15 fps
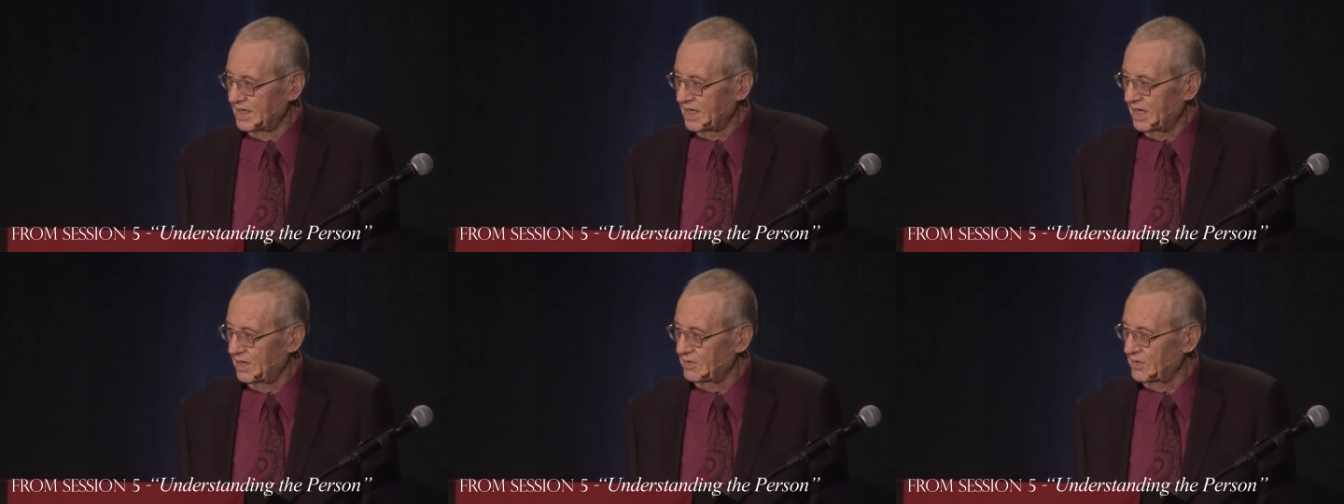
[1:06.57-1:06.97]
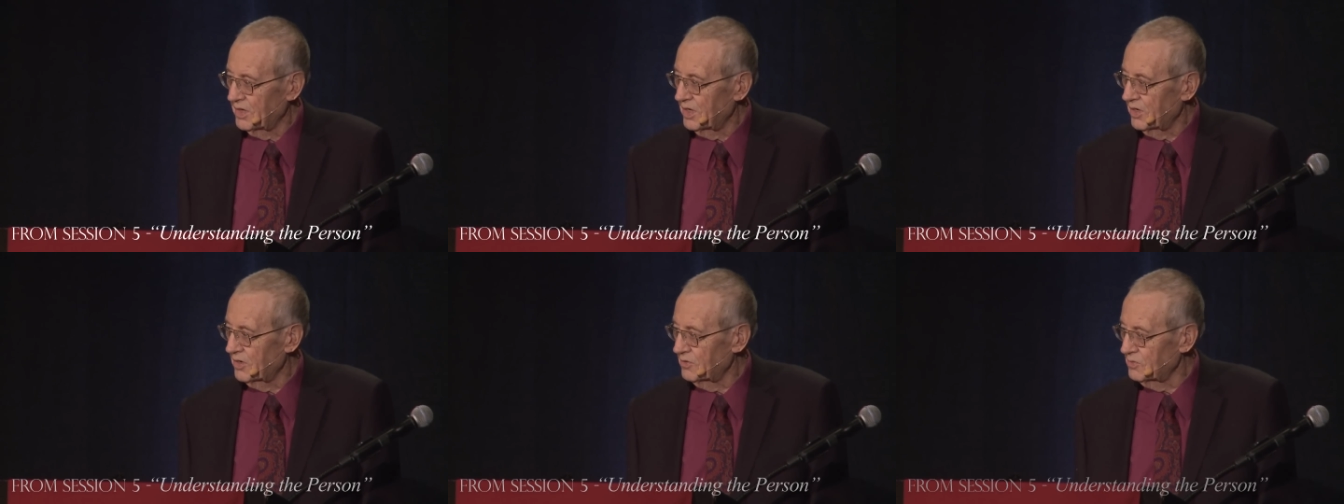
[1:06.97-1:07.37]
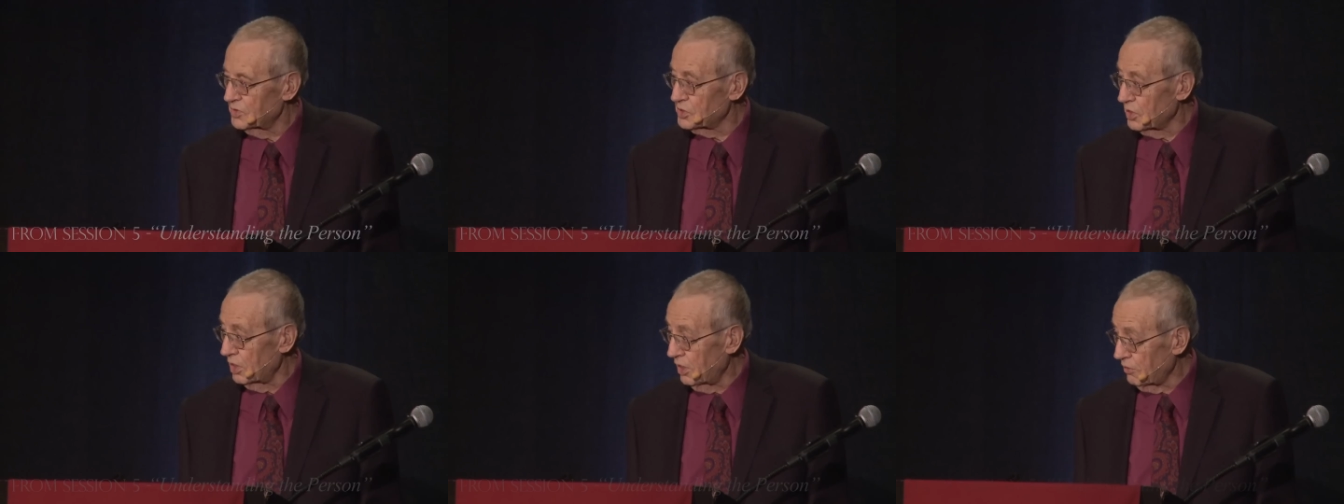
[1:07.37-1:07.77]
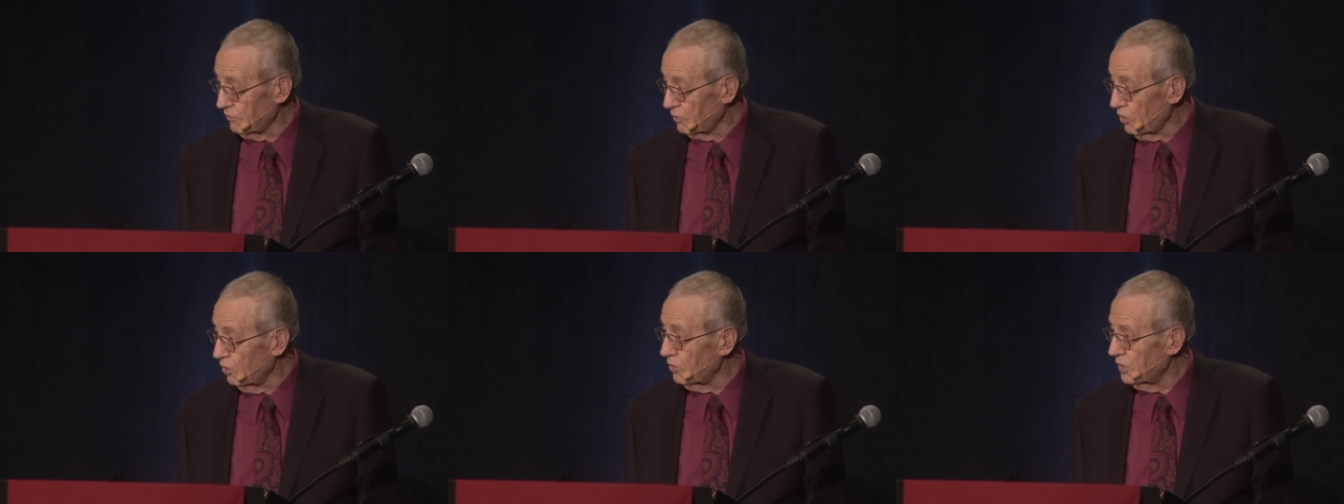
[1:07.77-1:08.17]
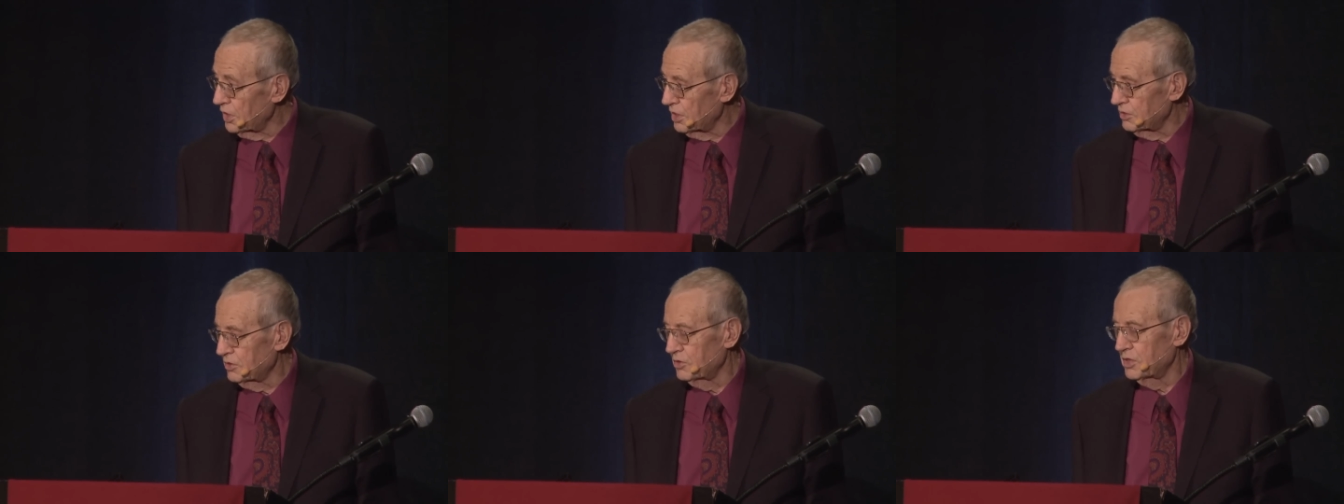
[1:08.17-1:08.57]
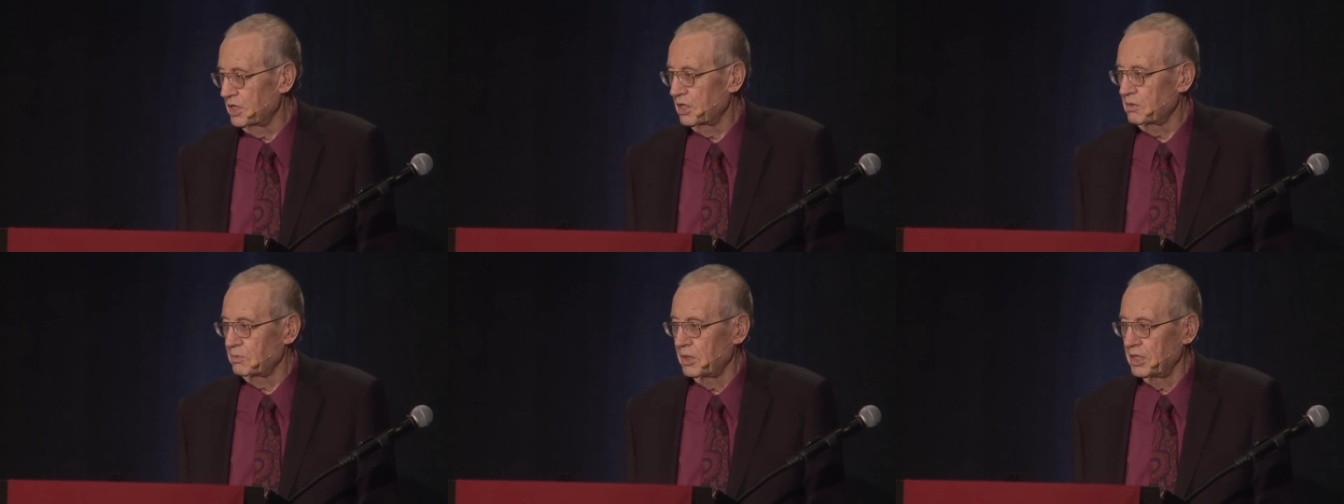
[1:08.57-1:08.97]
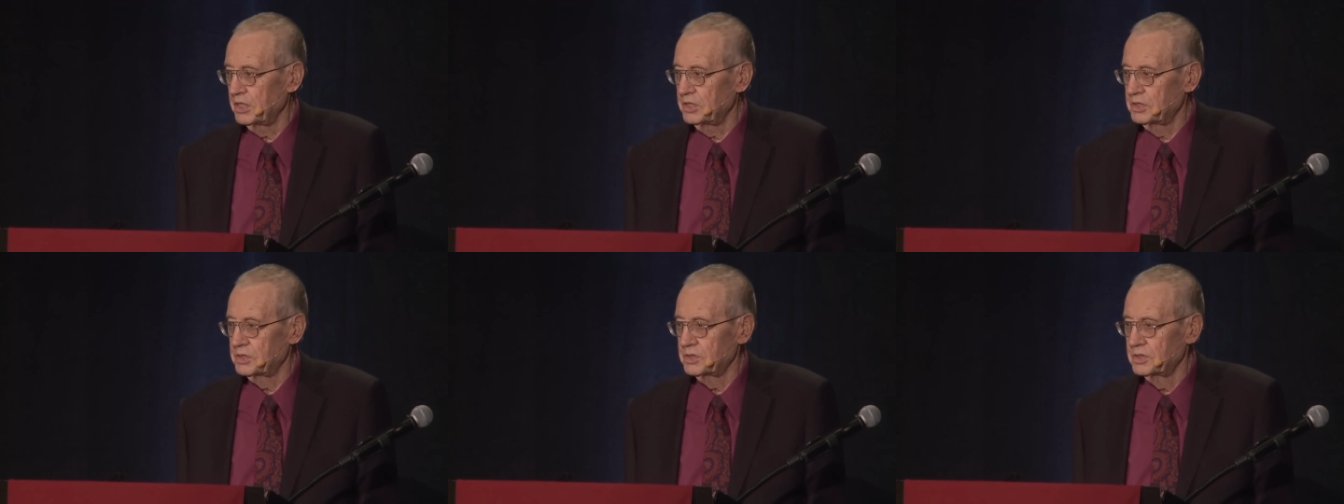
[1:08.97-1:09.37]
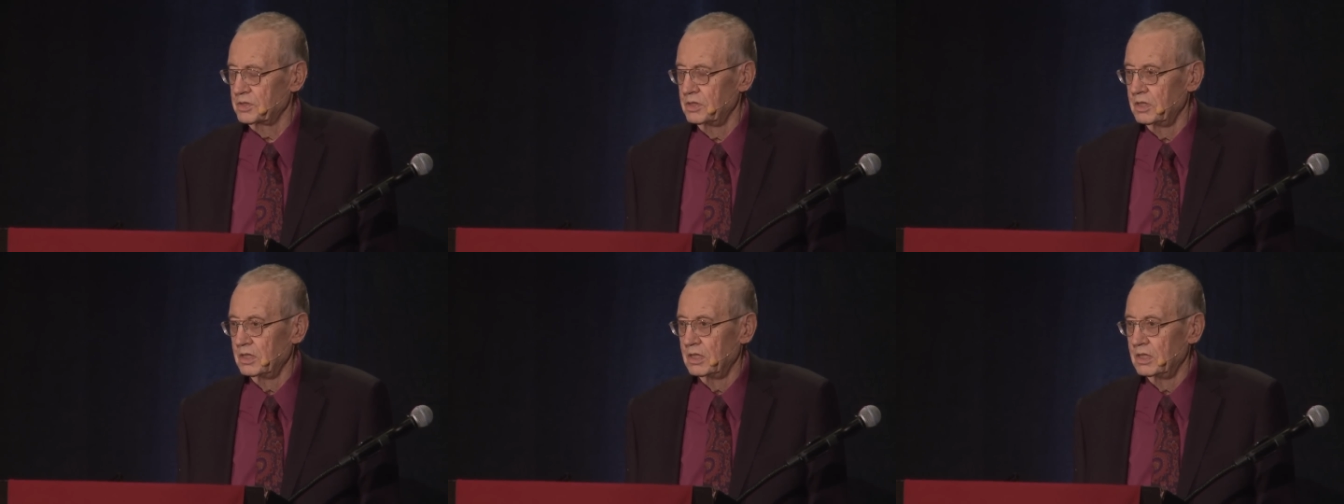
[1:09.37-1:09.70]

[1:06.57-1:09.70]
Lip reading: And there was a lot of growing to take place.